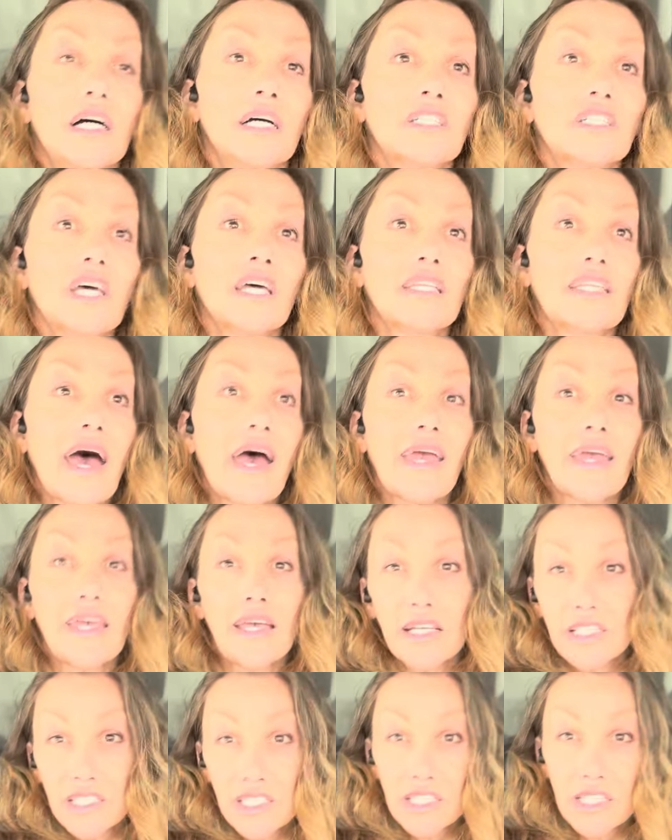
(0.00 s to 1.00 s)
Today
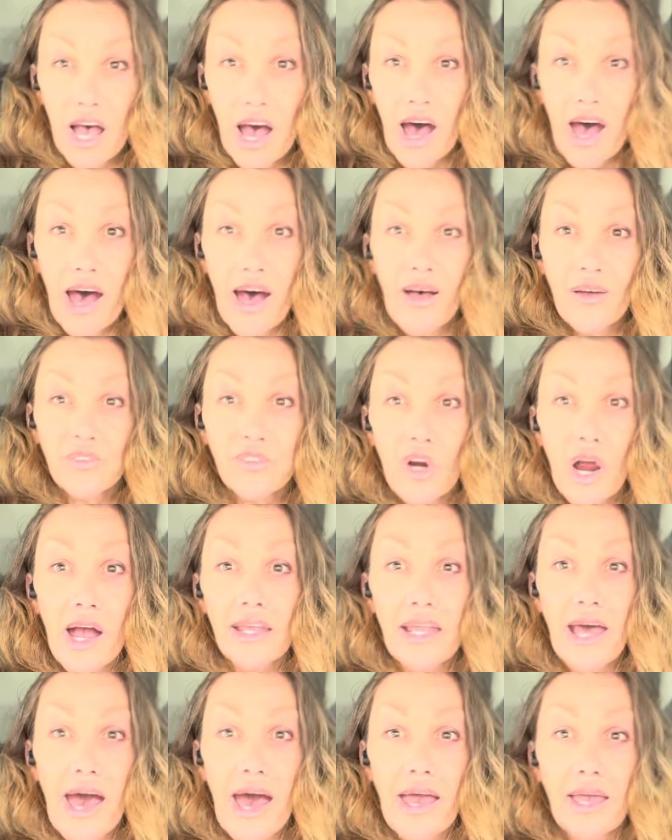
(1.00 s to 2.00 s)
is
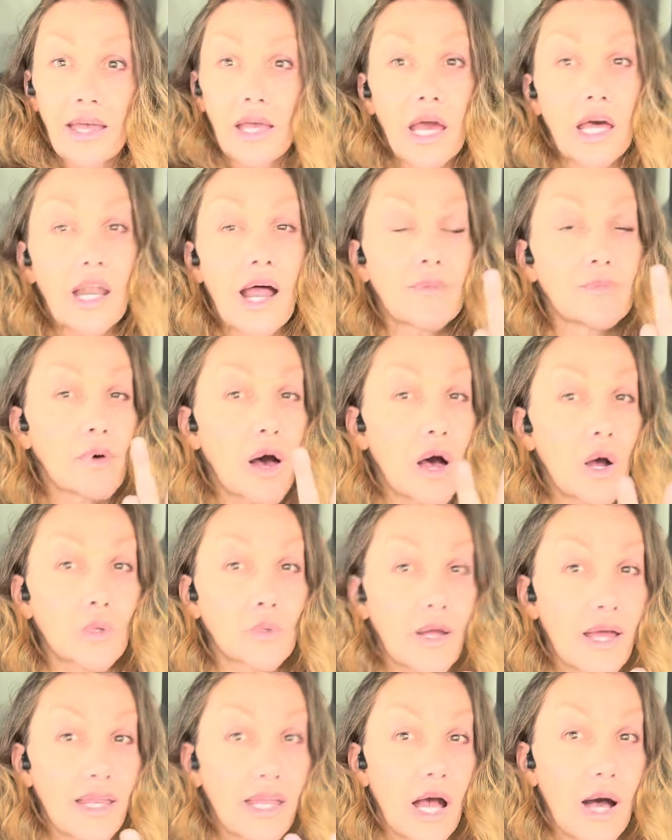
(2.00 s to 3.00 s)
Friday, and I'm
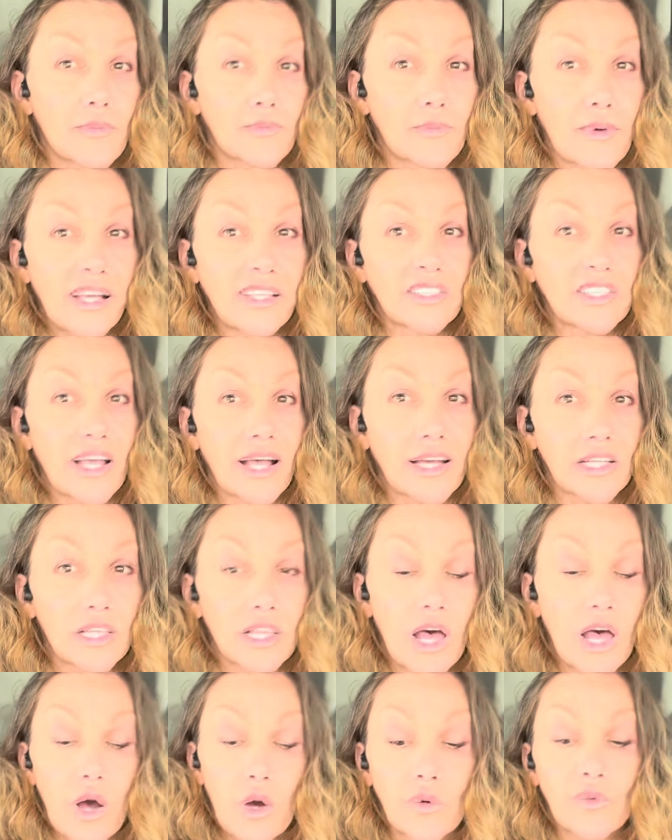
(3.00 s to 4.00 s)
already on my
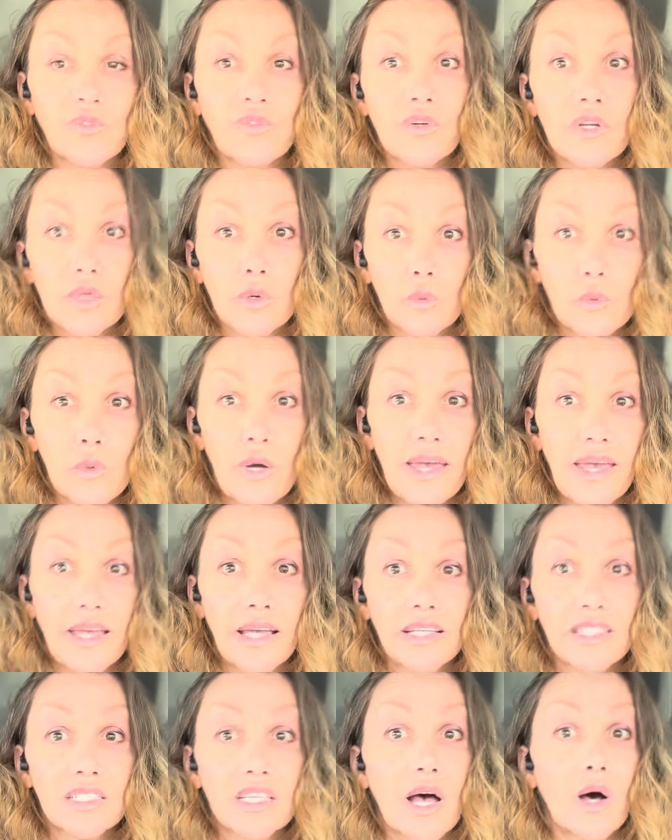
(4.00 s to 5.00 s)
second load for the week,
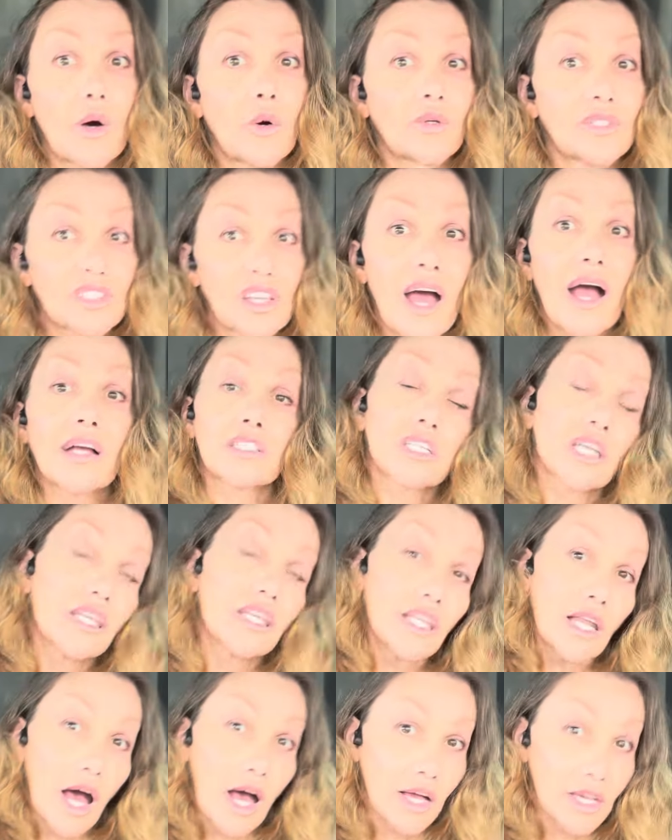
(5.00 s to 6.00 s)
so it's
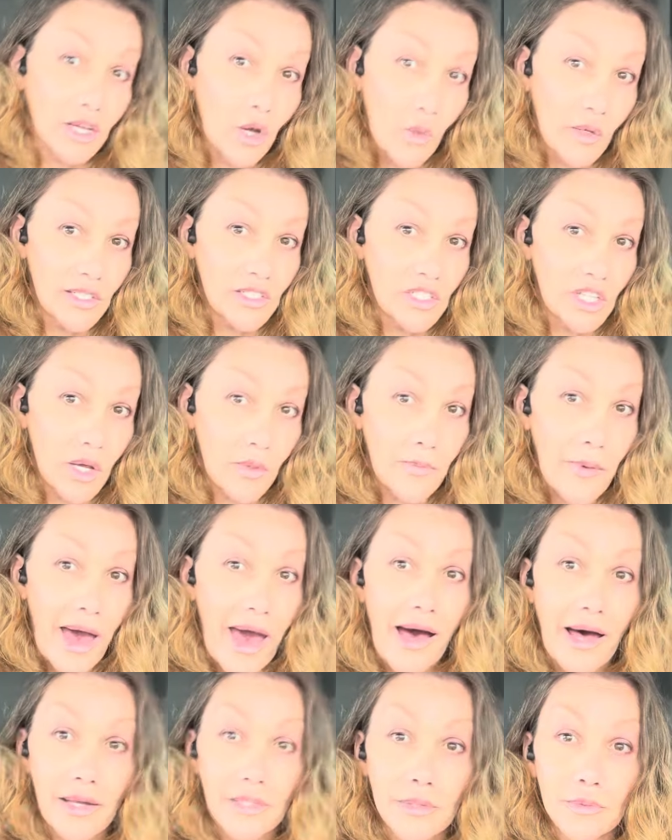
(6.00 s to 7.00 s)
actually not going too
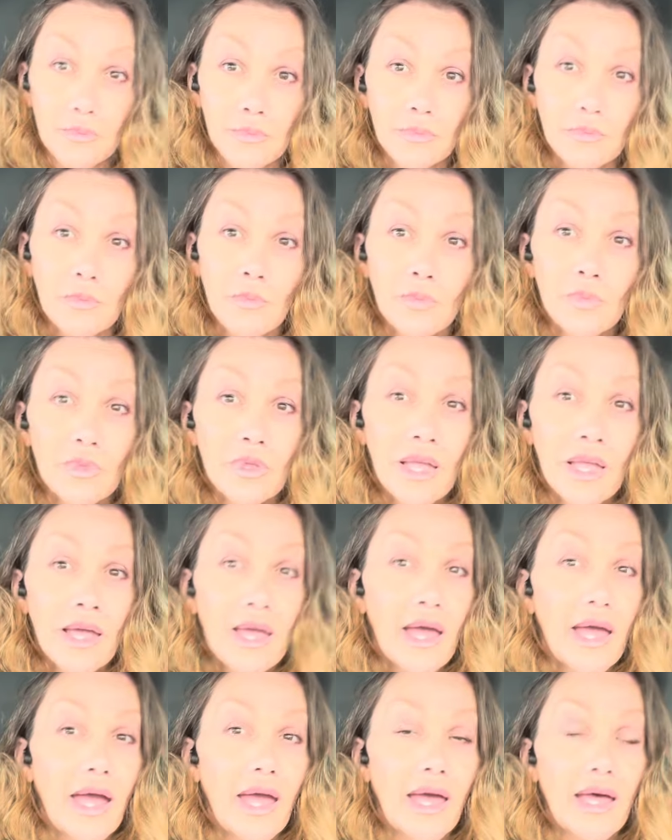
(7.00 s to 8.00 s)
bad.
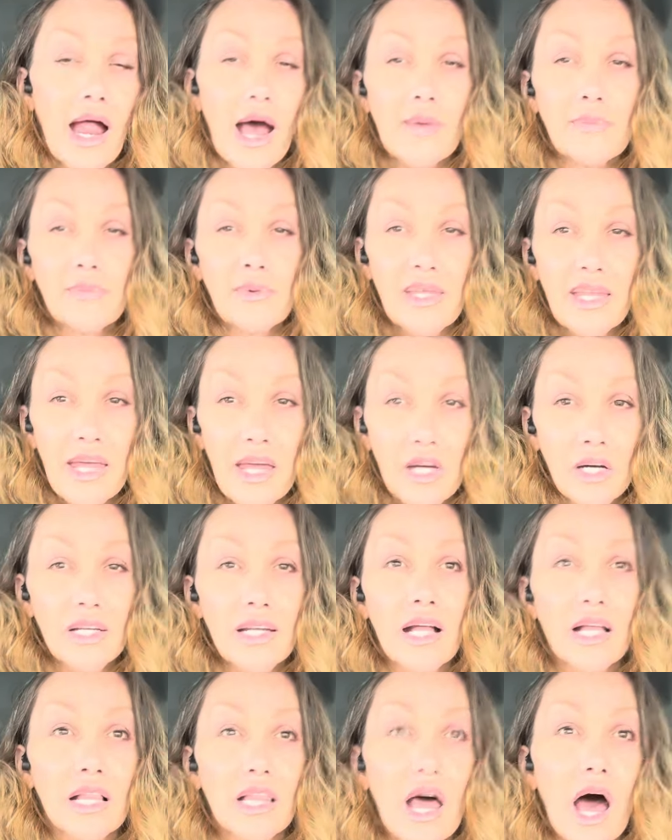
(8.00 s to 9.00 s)
And I've been
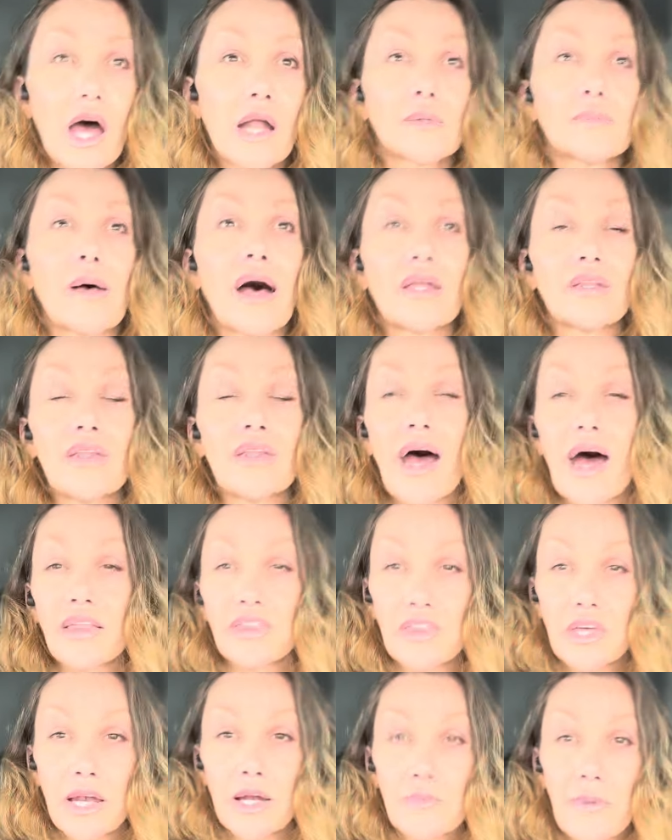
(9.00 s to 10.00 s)
hearing a lot about
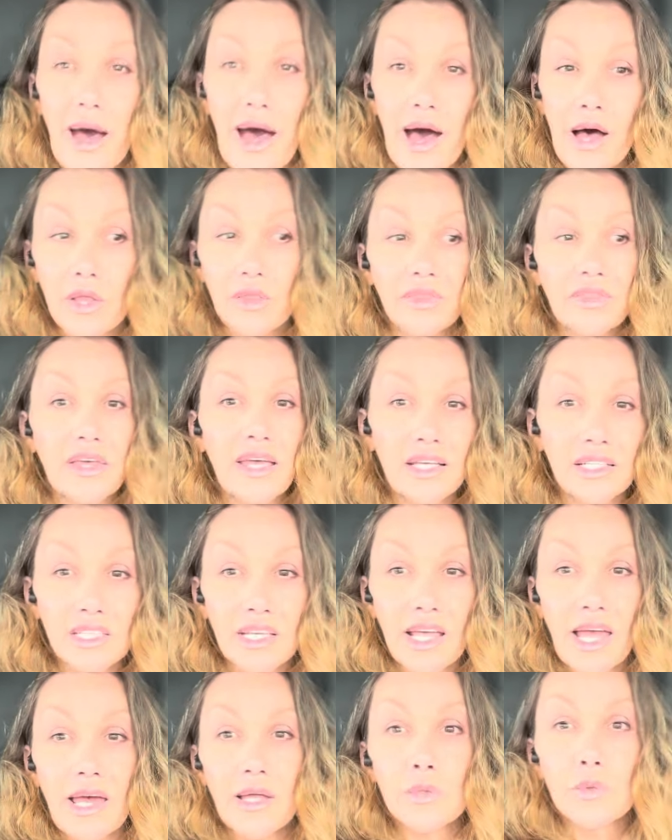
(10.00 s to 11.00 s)
nothing about these
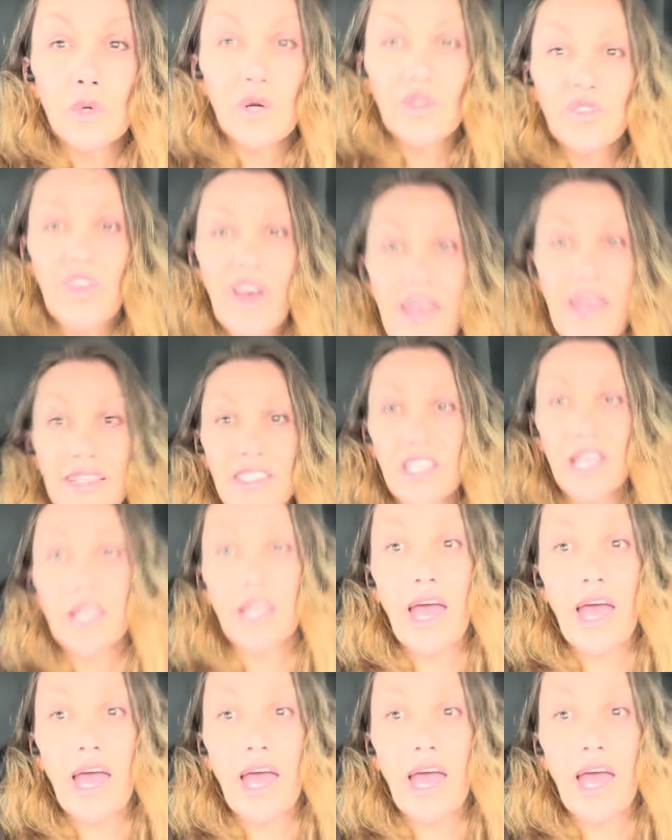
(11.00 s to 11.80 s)
inward-facing